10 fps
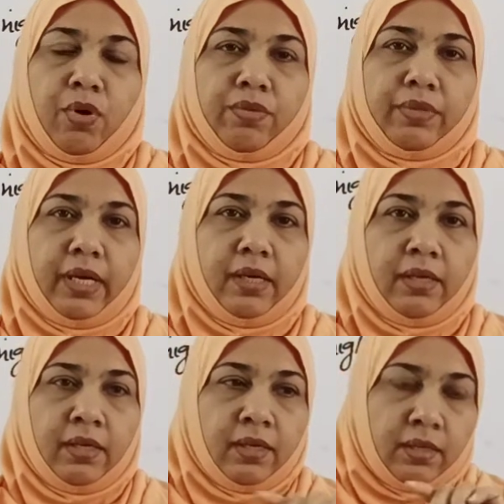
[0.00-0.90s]
of that,
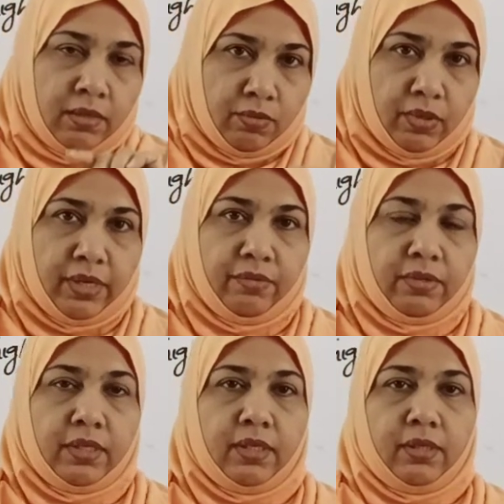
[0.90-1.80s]

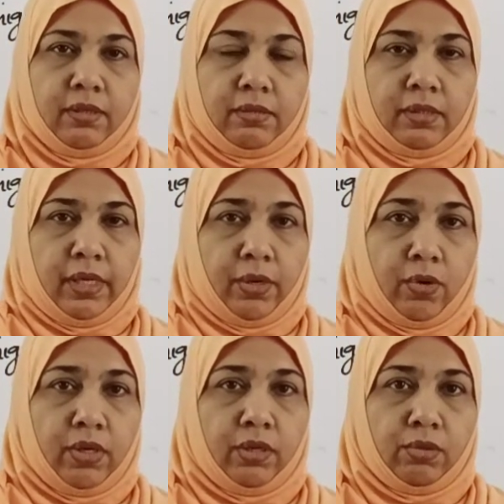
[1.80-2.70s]
whatever the,
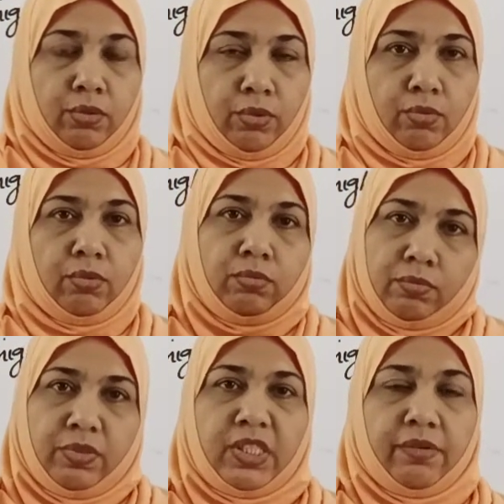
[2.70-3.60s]
according to you,
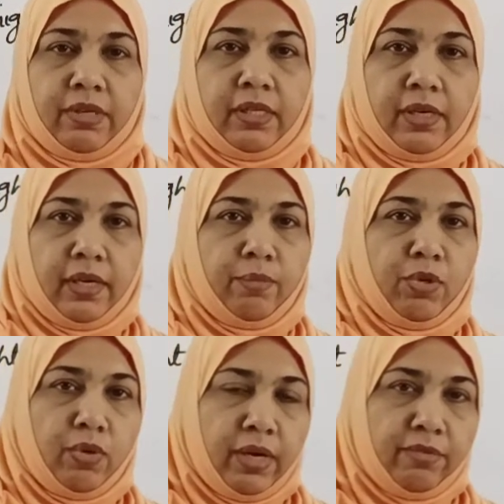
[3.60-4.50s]
whichever the name
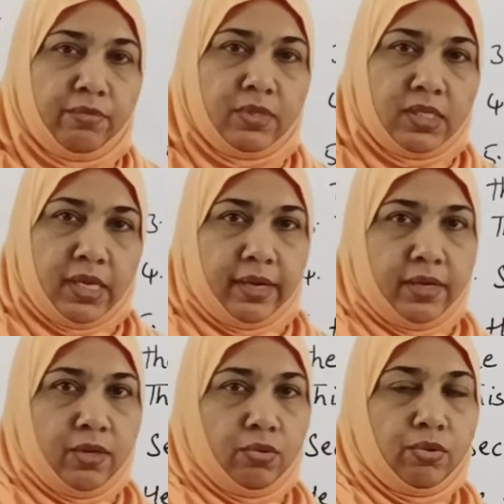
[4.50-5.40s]
you have
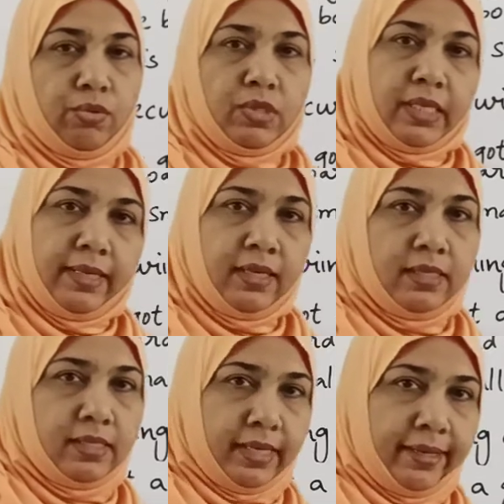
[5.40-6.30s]
decided to use in
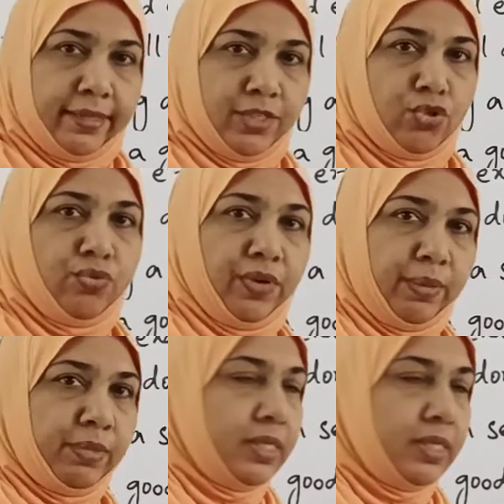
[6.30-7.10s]
the sentence. To frame the